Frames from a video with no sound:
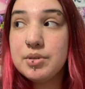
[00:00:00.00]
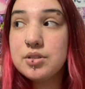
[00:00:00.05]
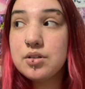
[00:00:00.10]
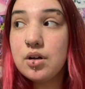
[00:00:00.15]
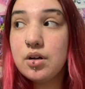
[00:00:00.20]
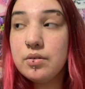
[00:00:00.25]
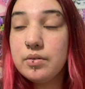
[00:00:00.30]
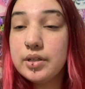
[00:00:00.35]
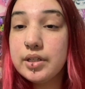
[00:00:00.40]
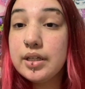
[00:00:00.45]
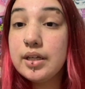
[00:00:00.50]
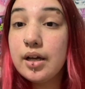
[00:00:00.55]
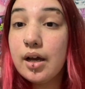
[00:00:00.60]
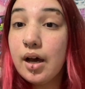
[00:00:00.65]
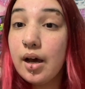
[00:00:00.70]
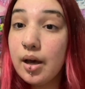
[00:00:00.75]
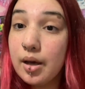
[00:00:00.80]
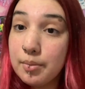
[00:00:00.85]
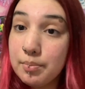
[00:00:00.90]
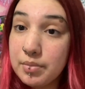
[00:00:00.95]
is already
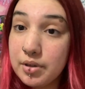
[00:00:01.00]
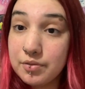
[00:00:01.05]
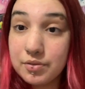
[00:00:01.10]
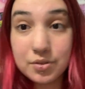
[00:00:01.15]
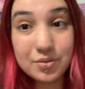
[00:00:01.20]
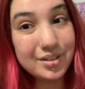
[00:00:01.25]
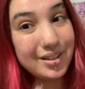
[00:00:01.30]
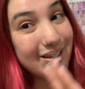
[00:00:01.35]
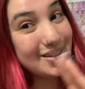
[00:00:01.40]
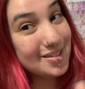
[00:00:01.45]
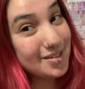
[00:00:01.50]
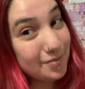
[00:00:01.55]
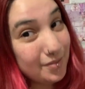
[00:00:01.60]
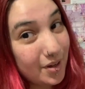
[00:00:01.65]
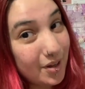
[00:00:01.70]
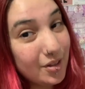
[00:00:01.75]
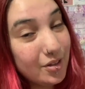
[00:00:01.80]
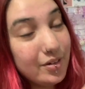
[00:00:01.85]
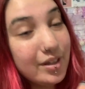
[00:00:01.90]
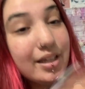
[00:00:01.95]
up if you would like to
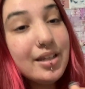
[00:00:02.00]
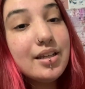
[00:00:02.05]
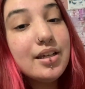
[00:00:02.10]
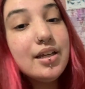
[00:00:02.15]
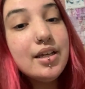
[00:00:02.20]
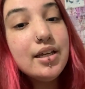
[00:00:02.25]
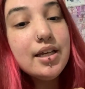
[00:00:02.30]
follow it.